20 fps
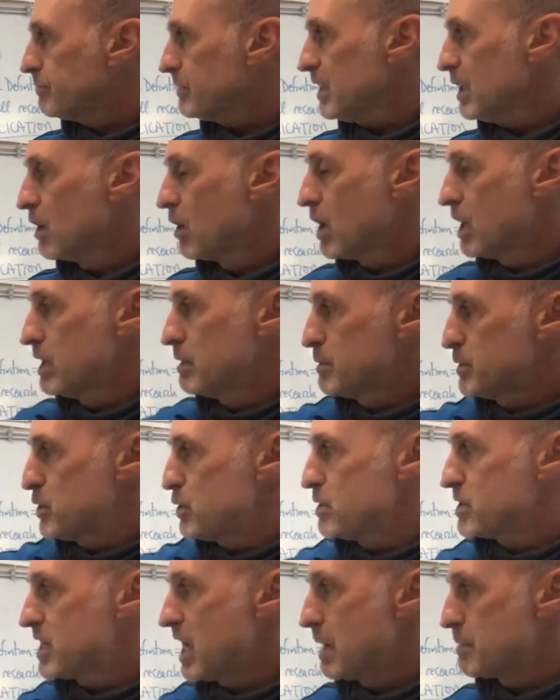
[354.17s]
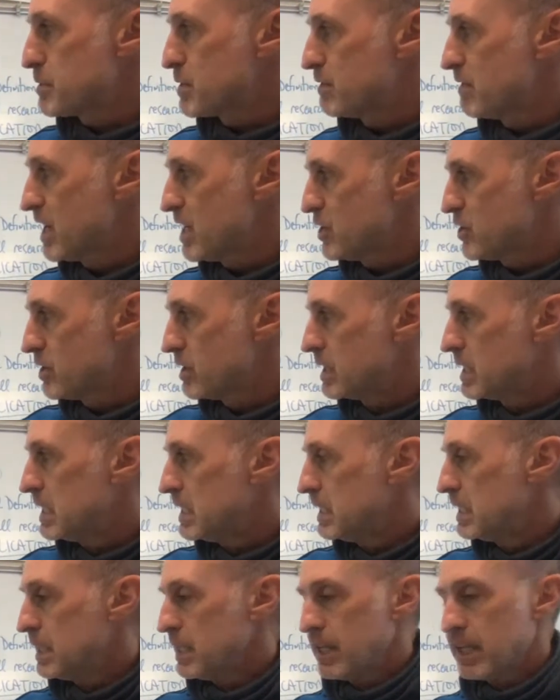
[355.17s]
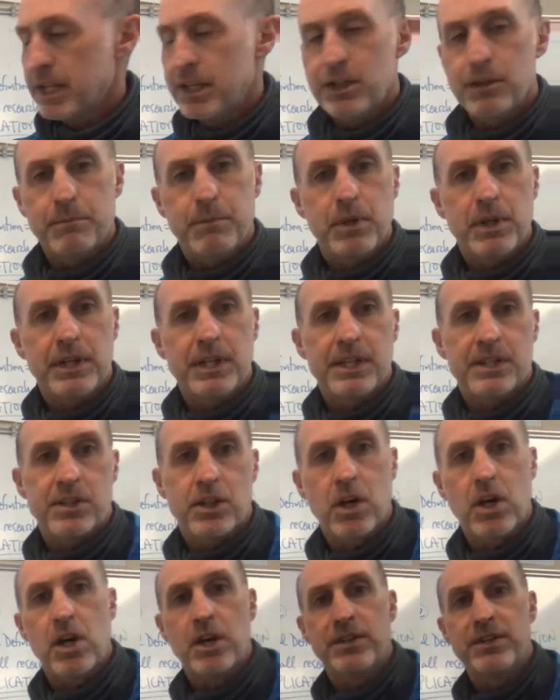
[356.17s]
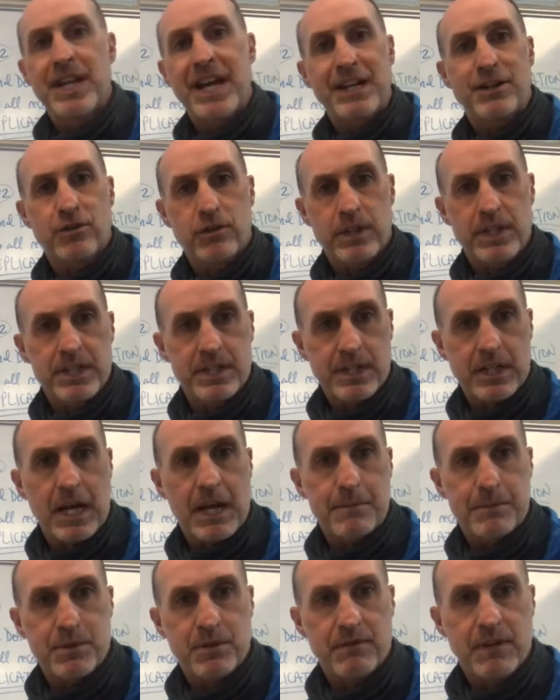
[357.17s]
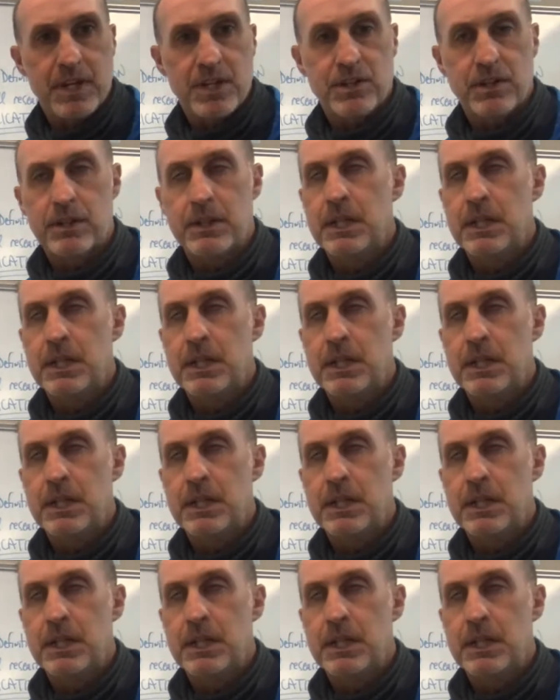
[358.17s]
All right. Number 2 is observation. And in your book, it's called naturalistic observation.